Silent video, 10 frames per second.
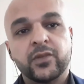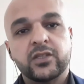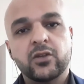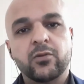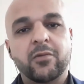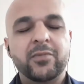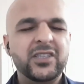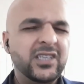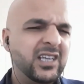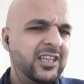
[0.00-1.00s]
So
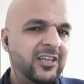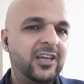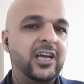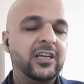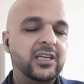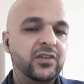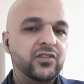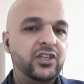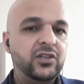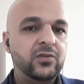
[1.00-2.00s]
basically, they like
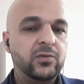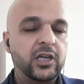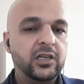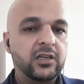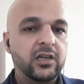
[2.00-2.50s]
giving you like